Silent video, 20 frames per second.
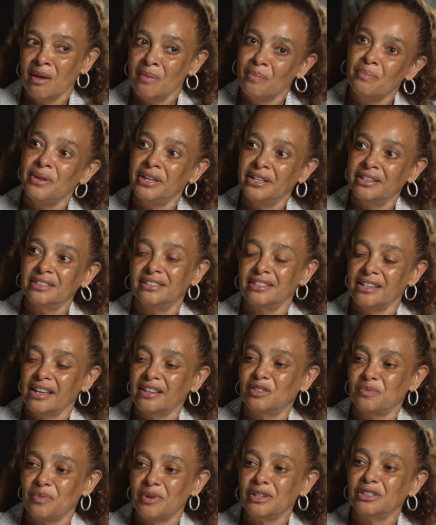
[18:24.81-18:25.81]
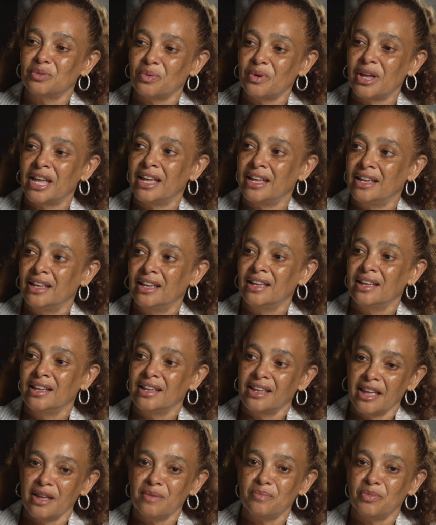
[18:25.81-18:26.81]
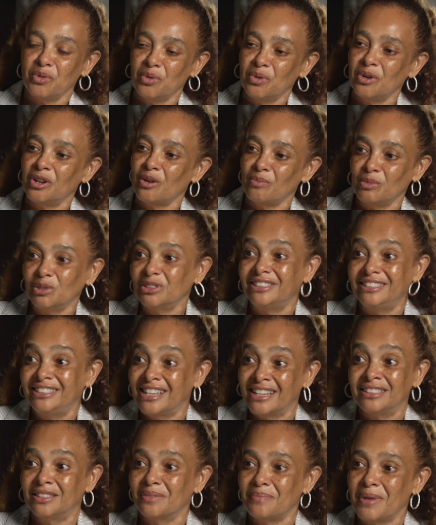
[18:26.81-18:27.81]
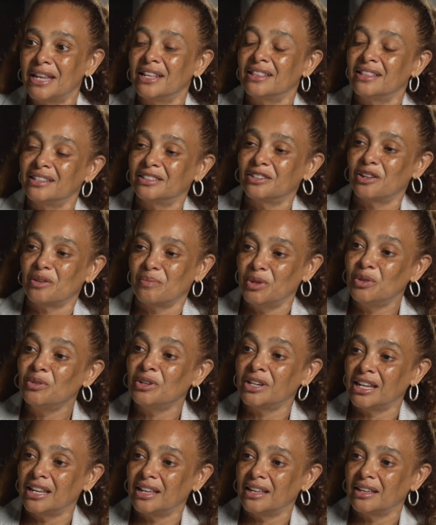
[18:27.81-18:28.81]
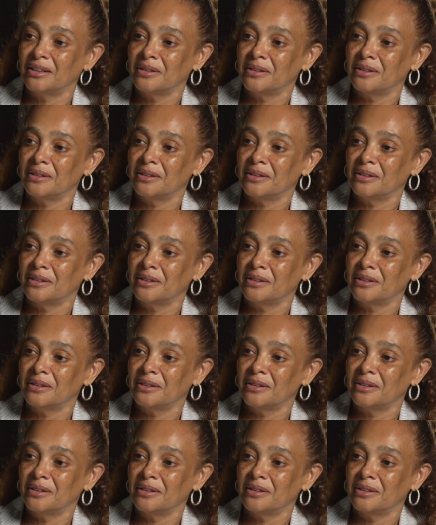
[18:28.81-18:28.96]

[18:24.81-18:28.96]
Because the expressway came through and almost decimated this community.